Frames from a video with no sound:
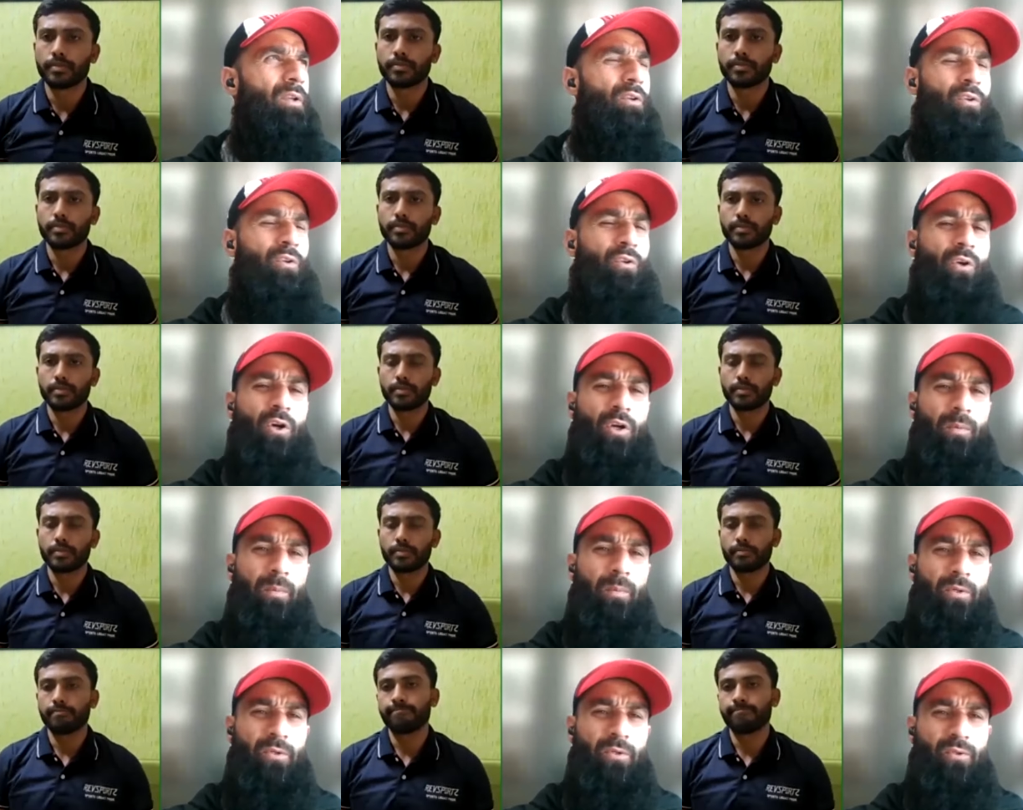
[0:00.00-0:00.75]
Speaker 1: when you talk
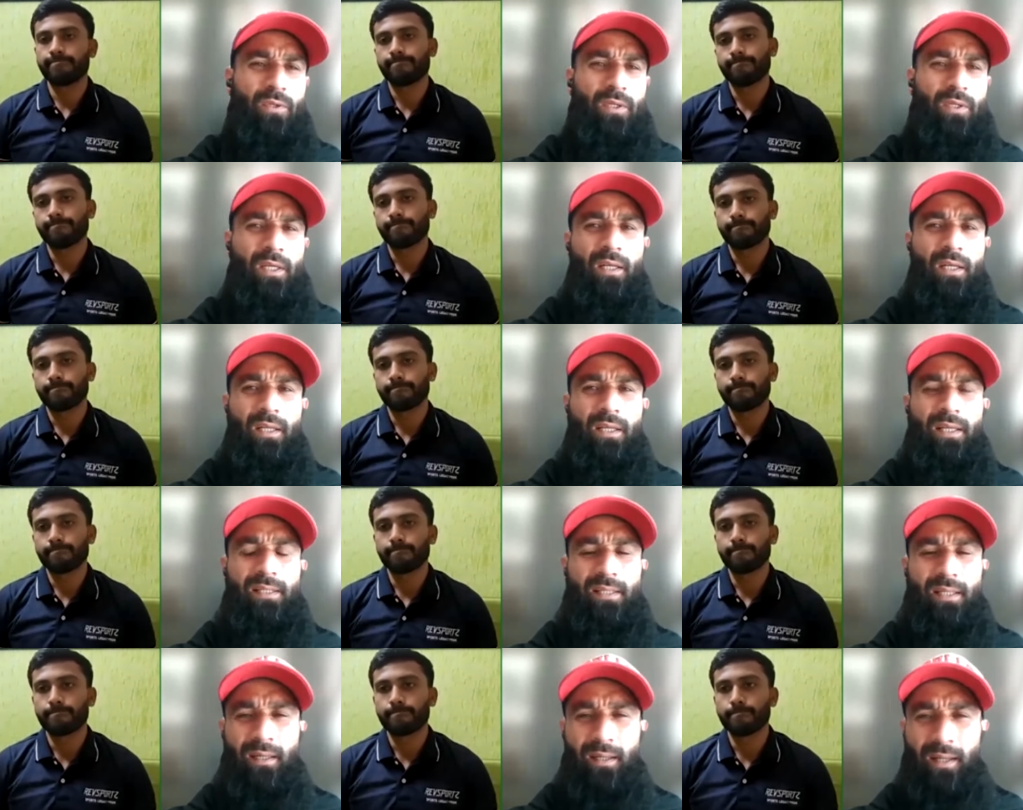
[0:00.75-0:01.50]
about Sunil, he
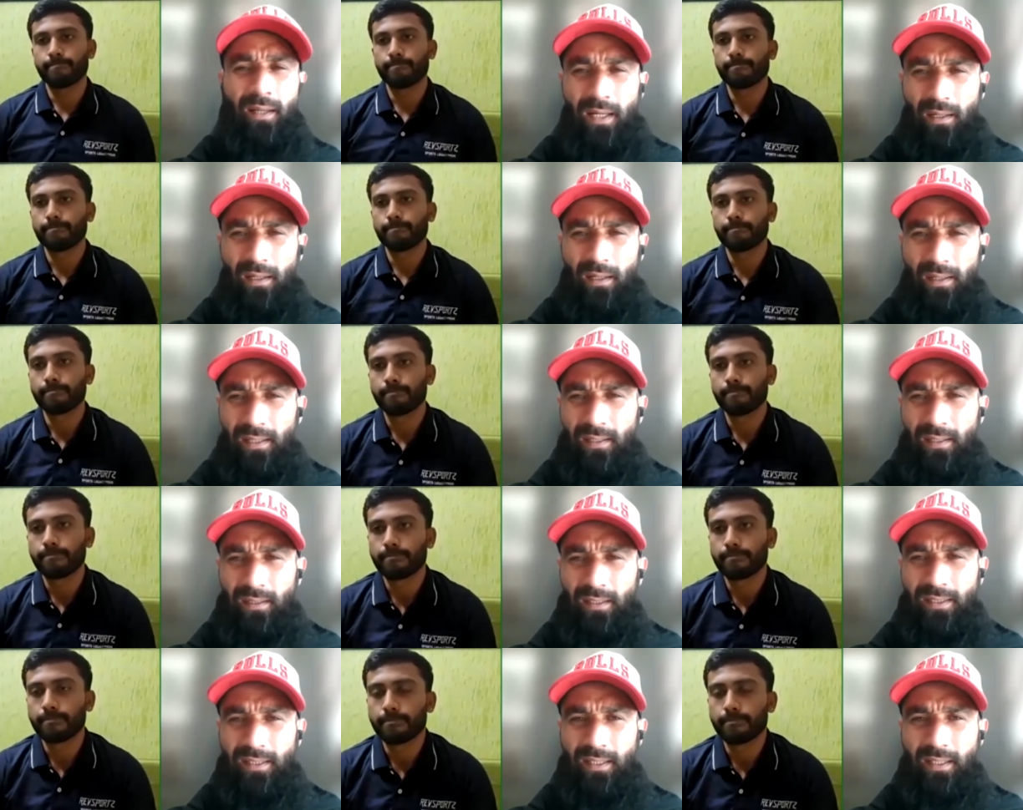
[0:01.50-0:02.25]
is a great
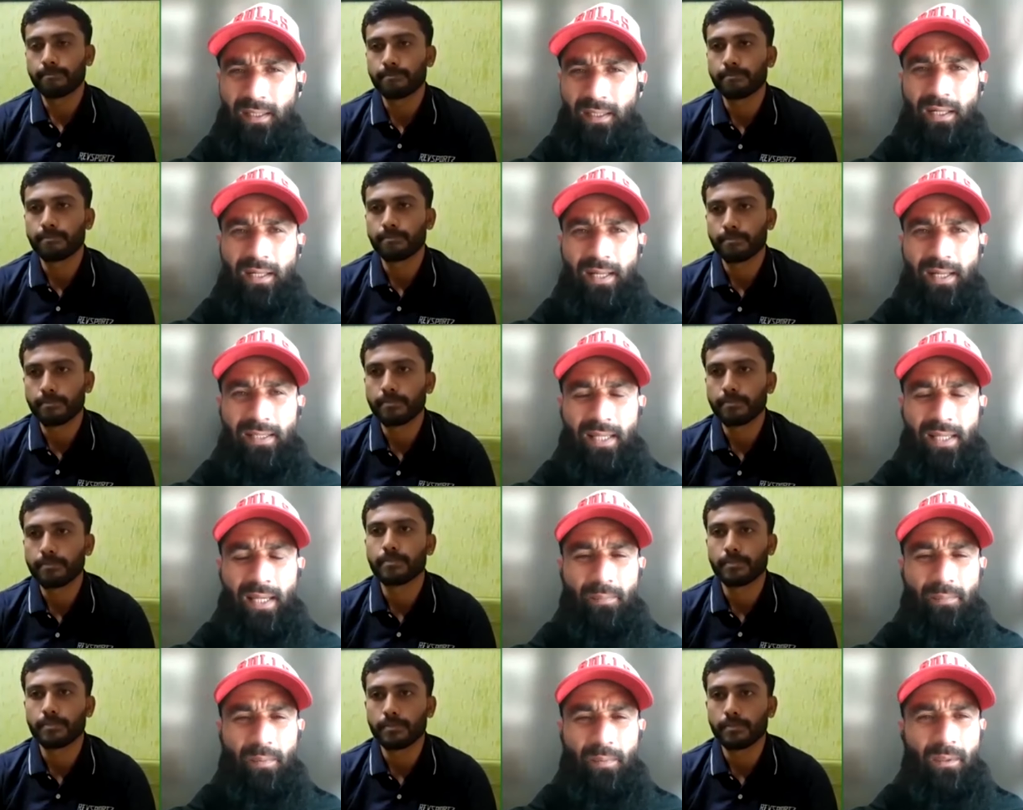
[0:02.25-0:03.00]
leader. He's a great
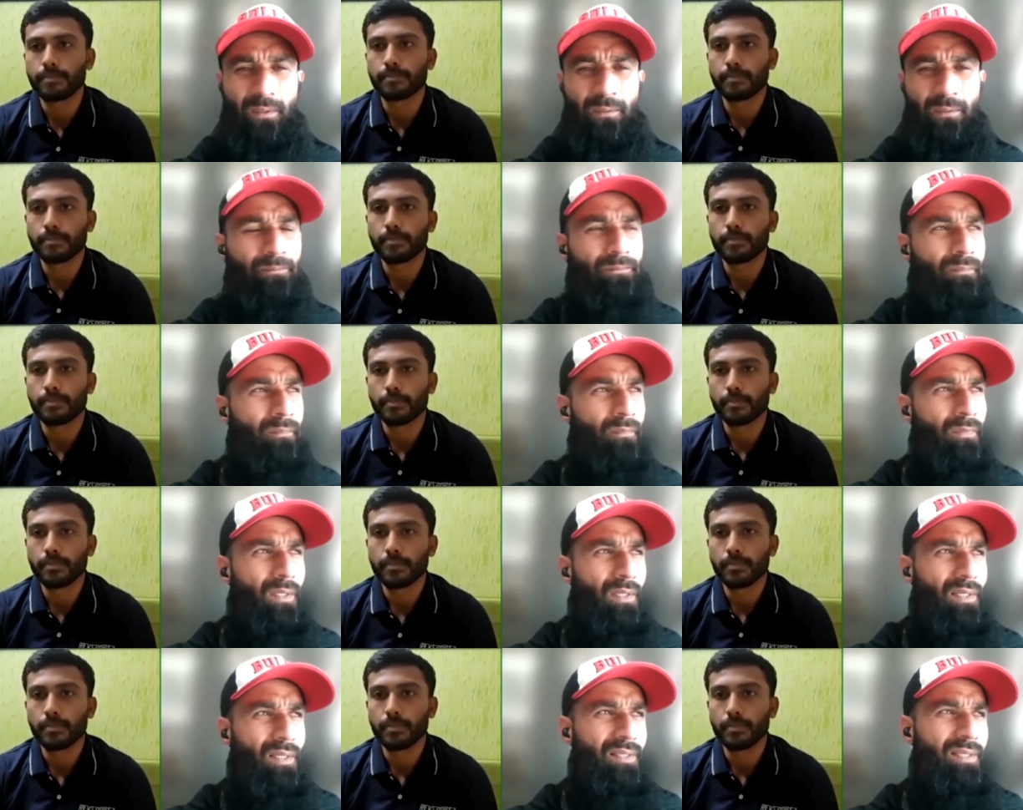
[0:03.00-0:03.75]
example.
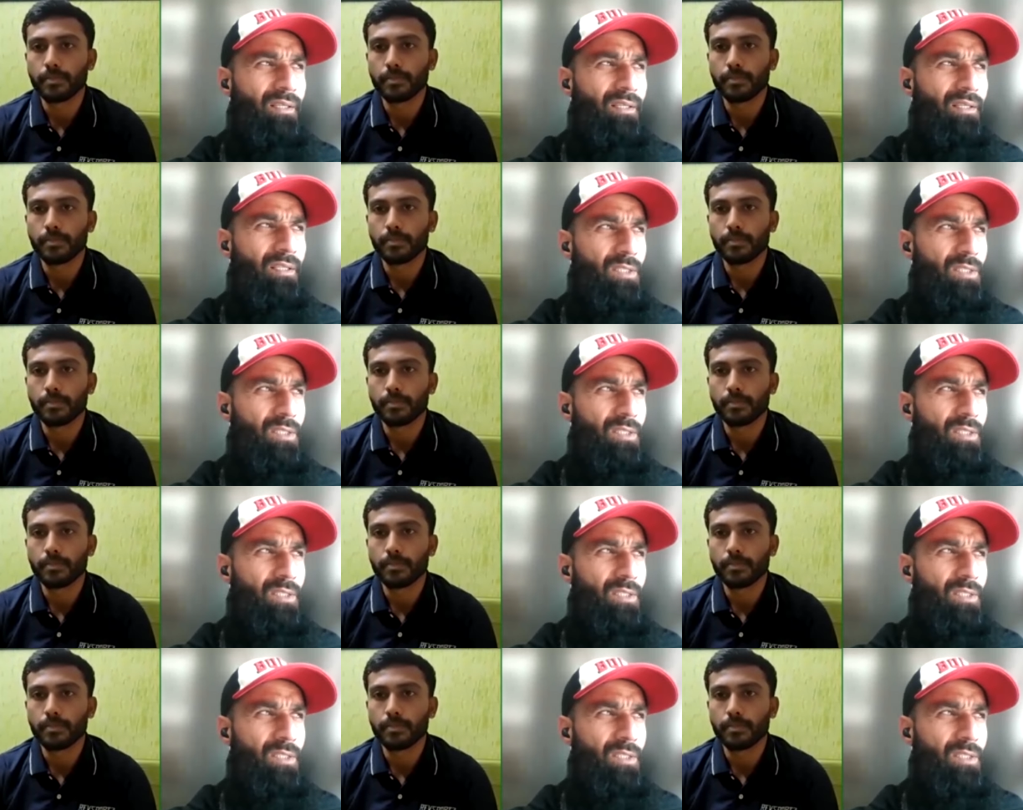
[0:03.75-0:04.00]
He's an